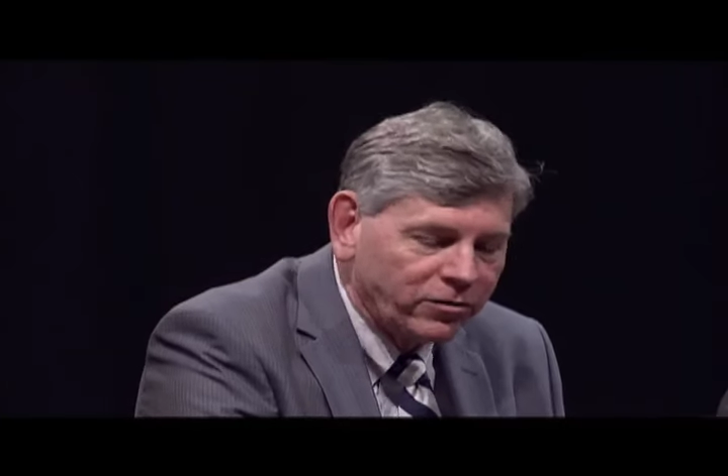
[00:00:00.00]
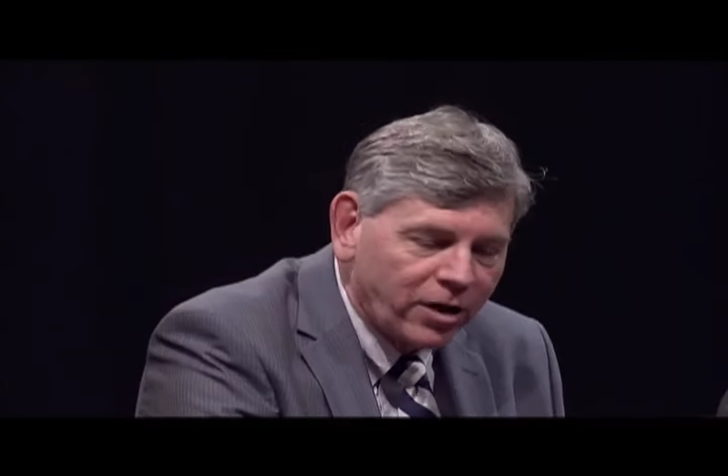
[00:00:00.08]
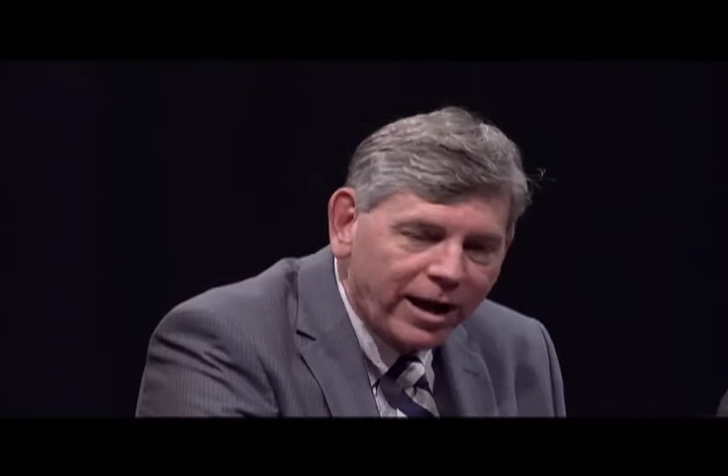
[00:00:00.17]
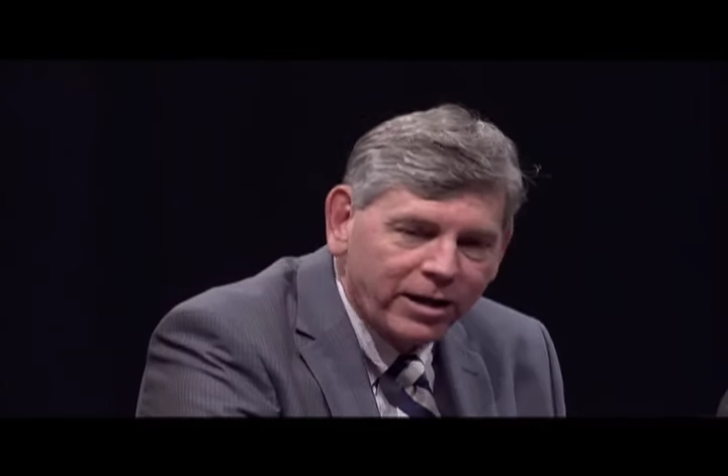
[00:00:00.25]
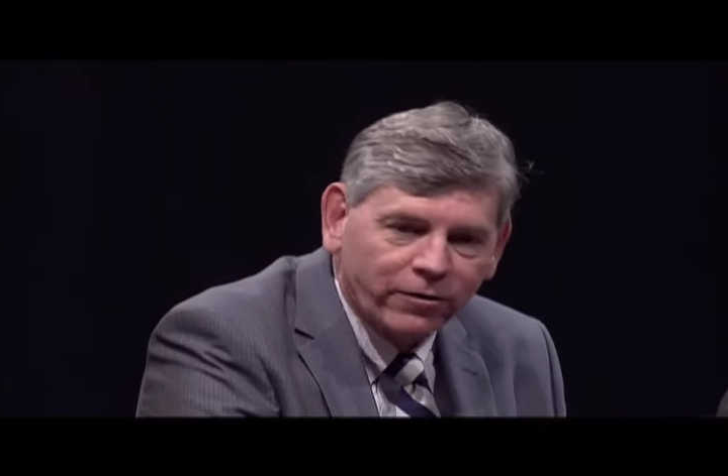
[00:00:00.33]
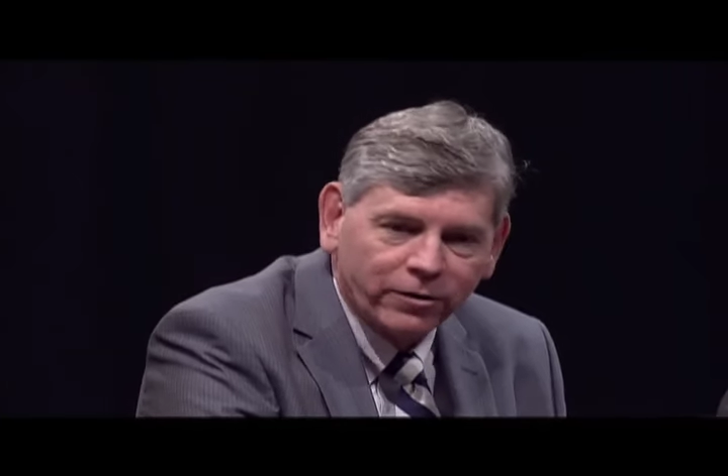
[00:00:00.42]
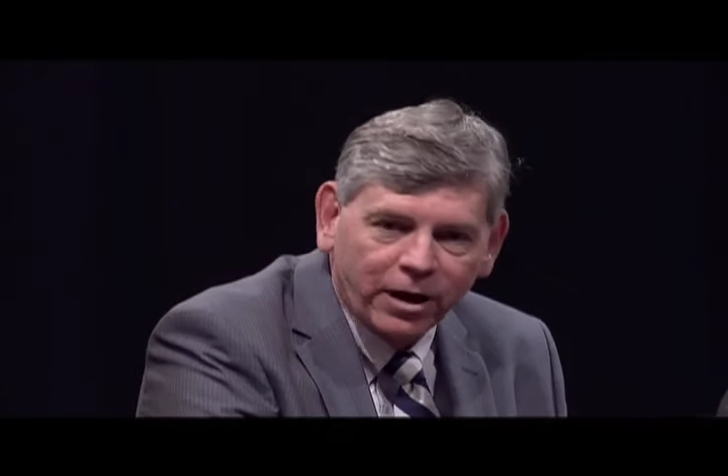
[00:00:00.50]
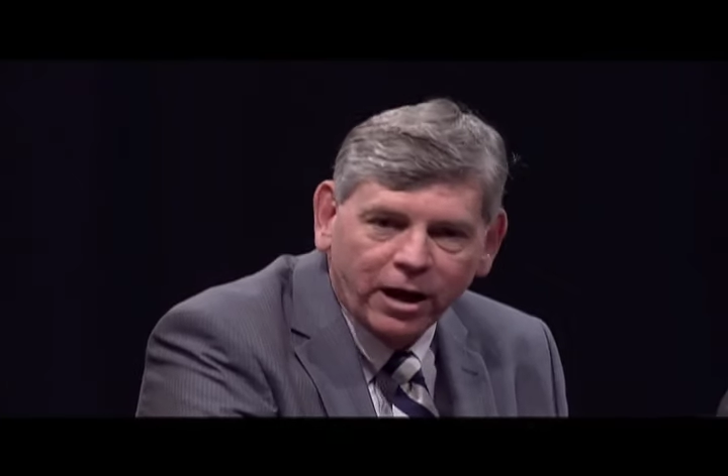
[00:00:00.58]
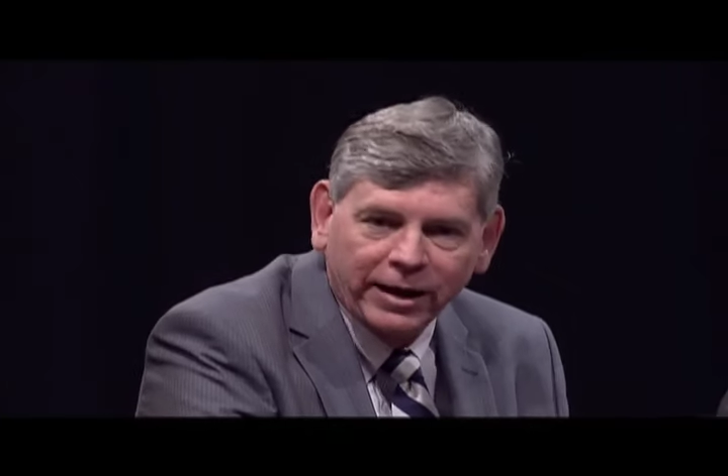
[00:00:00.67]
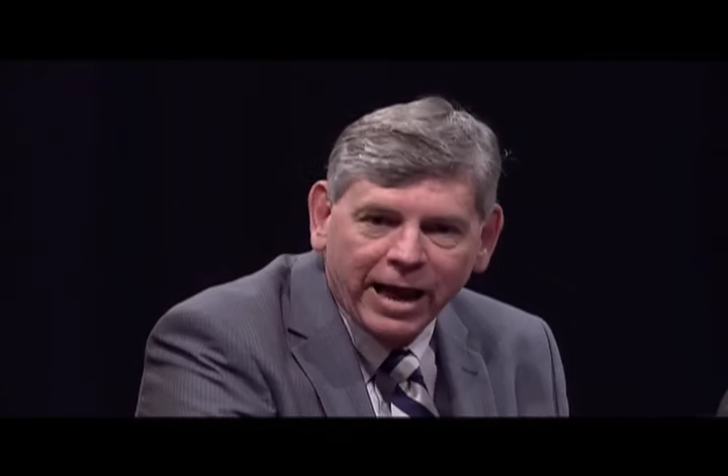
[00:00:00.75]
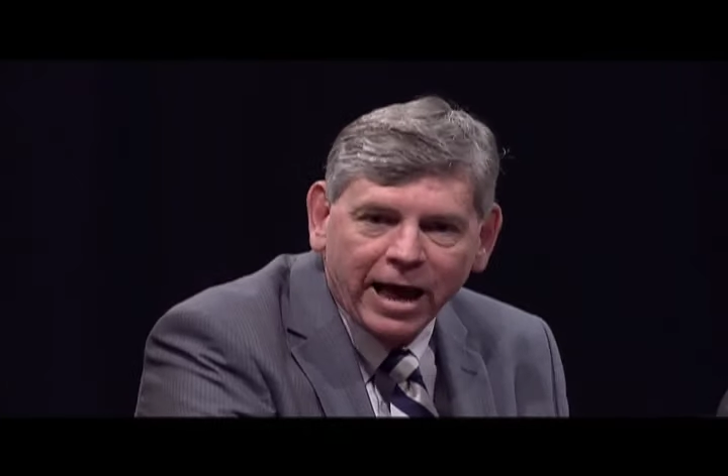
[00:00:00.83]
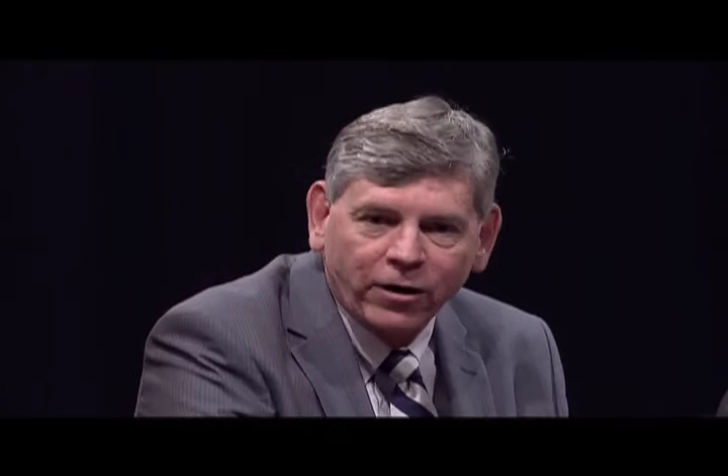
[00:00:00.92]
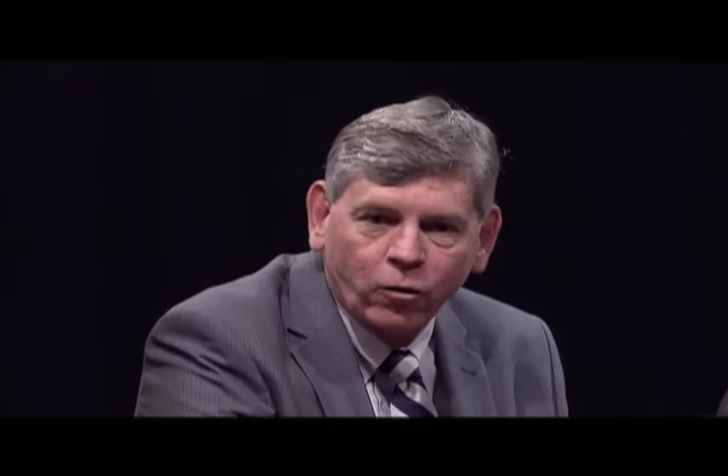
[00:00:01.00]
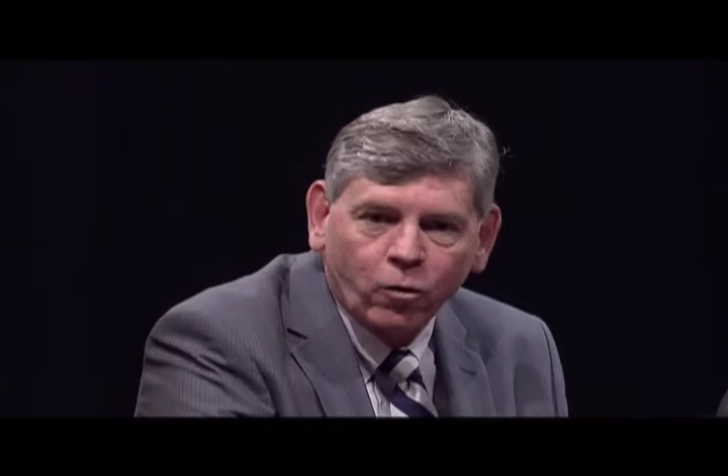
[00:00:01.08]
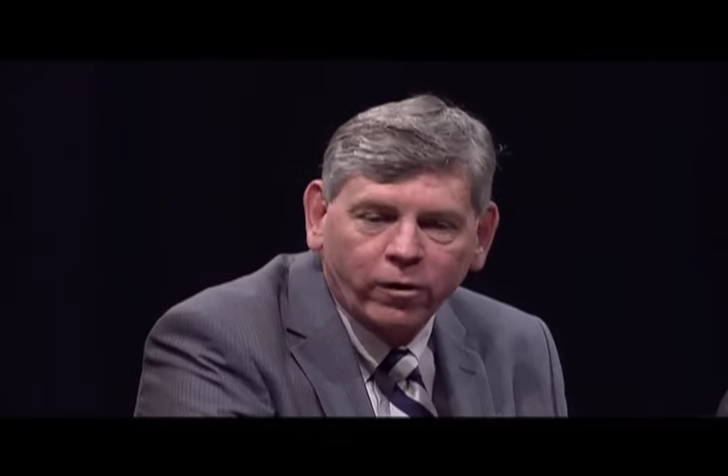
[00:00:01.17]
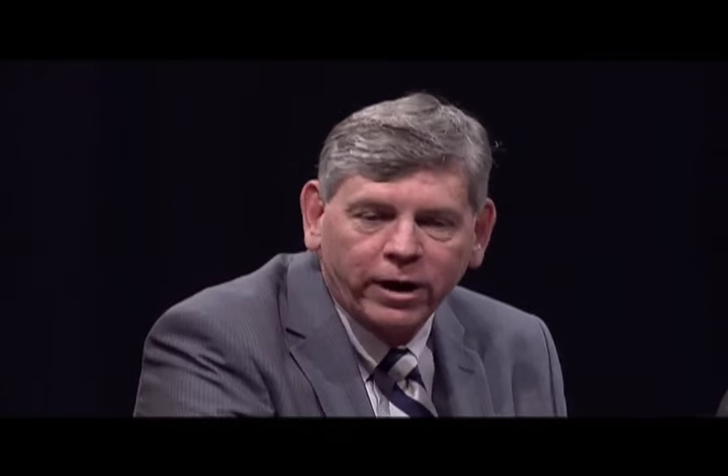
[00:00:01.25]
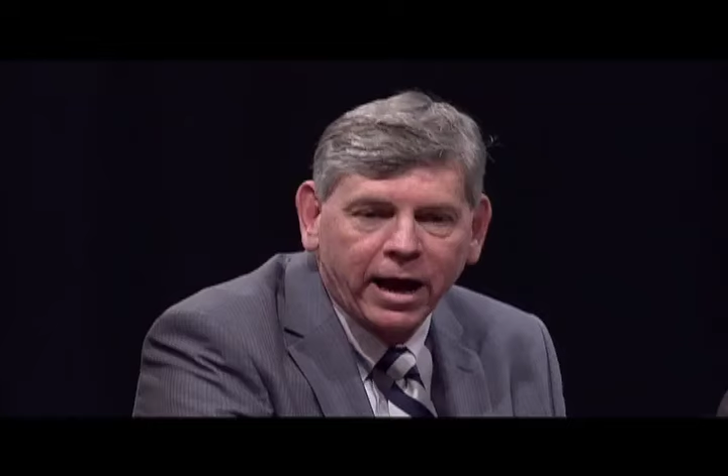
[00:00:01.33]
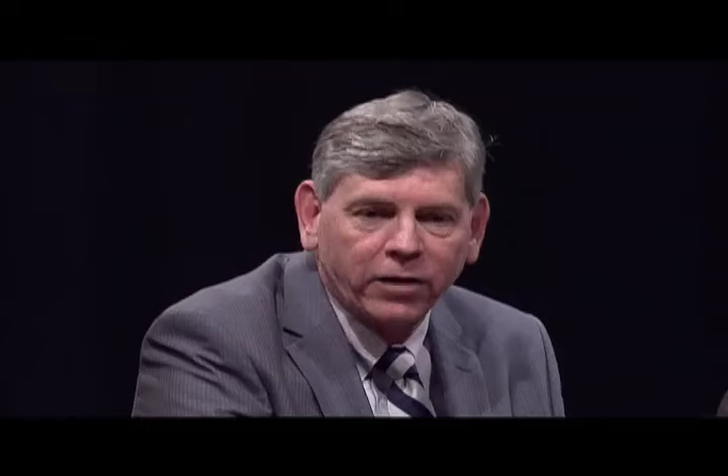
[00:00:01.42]
tighter
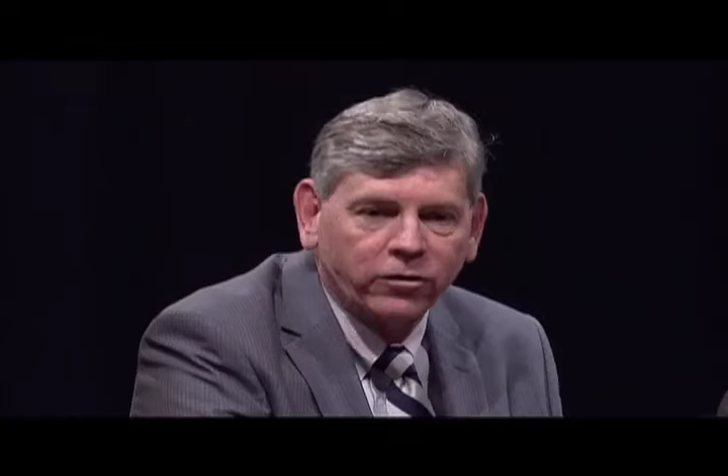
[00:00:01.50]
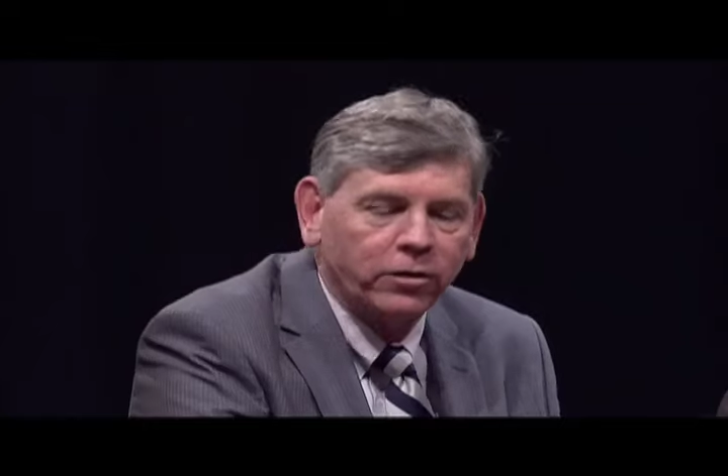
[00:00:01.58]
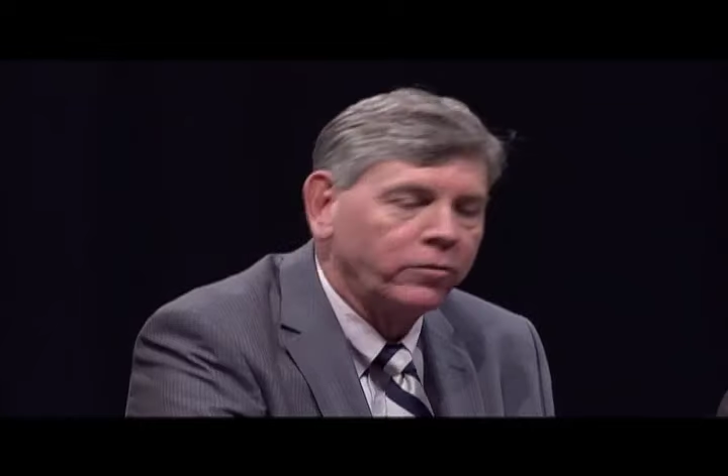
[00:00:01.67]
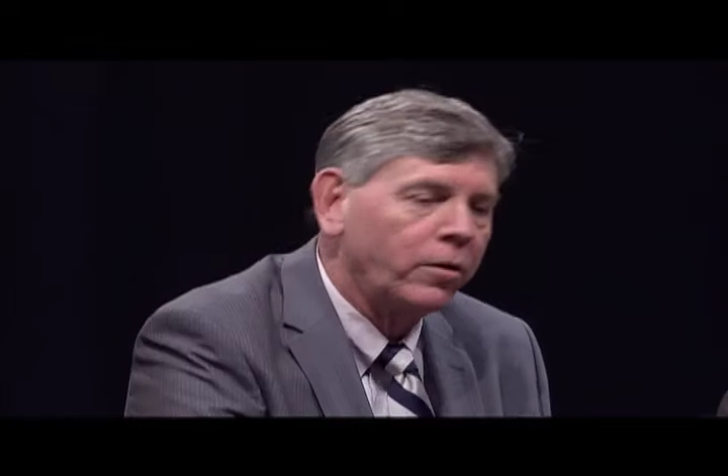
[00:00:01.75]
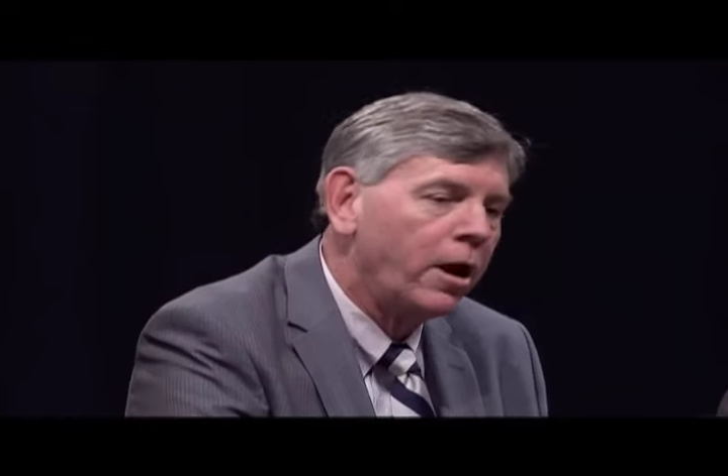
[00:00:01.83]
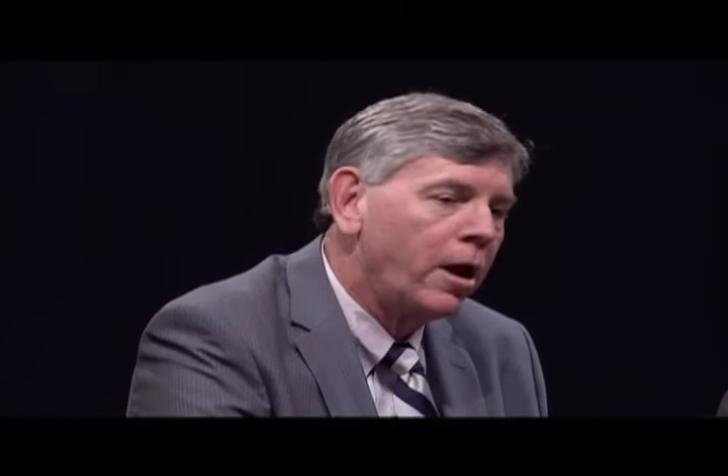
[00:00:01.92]
category as in